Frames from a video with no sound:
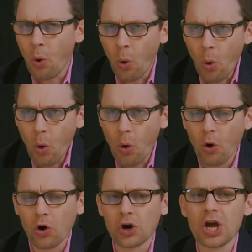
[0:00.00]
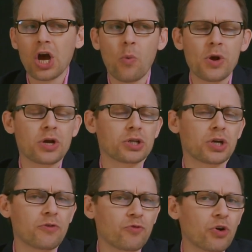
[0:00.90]
or we could
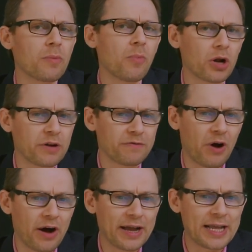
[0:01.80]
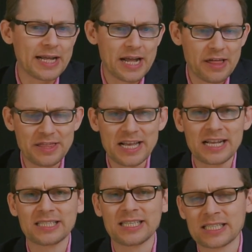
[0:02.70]
convert and modify the
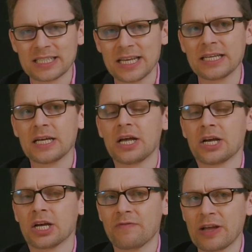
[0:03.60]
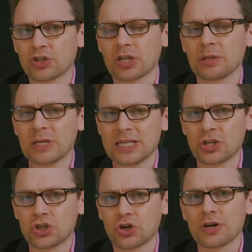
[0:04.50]
existing conventional
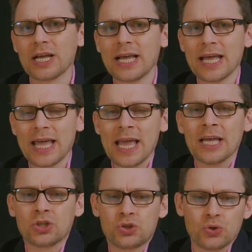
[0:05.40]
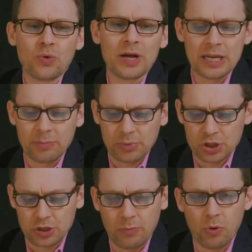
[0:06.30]
denture into an implant
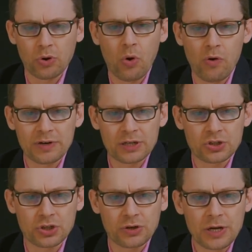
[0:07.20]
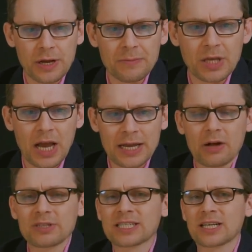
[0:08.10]
support overdenture. And
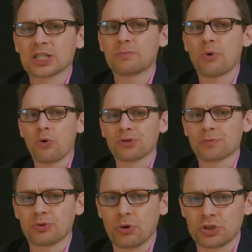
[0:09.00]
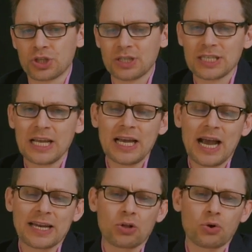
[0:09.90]
I'll discuss both approaches,
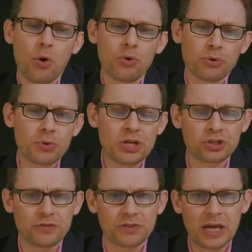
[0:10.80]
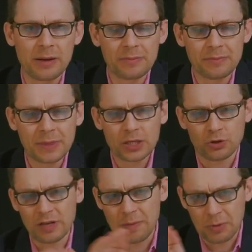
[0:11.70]
and I'll go through each of them
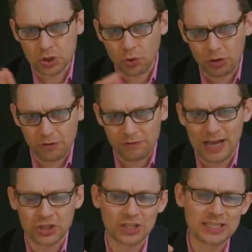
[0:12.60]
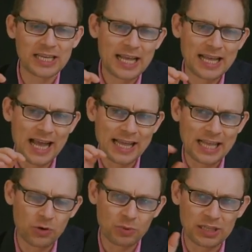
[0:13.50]
sort of in the pictorial fashion, and
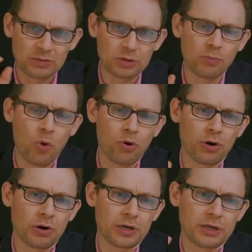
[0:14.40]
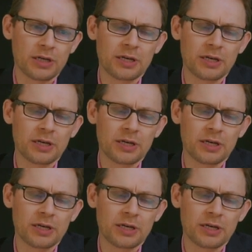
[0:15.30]
then with a little bit more